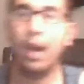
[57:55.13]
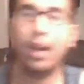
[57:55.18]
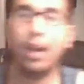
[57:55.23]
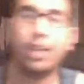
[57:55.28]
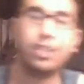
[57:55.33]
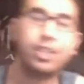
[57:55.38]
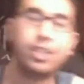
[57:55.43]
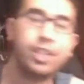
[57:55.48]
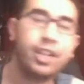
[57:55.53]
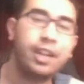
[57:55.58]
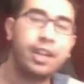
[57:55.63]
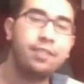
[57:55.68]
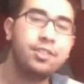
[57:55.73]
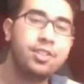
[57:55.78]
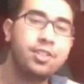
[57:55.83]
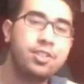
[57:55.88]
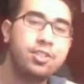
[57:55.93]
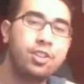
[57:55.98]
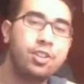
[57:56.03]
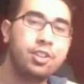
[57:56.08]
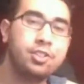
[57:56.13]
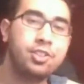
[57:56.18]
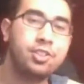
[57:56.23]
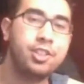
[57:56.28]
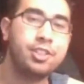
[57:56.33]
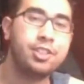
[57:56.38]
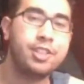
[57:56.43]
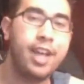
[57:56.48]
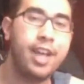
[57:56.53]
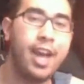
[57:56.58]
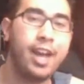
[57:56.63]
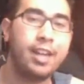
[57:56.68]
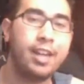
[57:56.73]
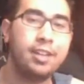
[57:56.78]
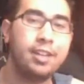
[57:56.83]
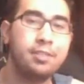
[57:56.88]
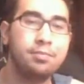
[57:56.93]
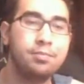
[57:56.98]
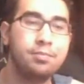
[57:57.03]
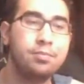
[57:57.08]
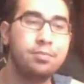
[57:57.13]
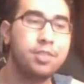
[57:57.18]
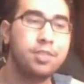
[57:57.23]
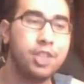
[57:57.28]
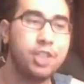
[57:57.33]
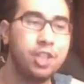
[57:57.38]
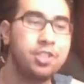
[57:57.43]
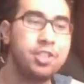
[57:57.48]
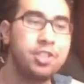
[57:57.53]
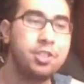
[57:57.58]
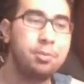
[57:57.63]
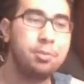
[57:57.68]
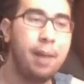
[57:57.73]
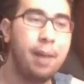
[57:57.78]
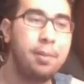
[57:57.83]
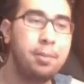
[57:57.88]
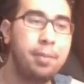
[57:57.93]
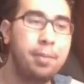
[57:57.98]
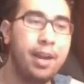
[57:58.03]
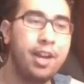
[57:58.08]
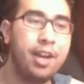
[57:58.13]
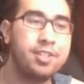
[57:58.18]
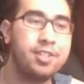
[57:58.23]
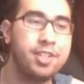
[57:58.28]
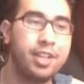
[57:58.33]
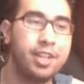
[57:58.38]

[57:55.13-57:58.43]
I should have gave this an alternate tag. Chelsea's mom embarrassing.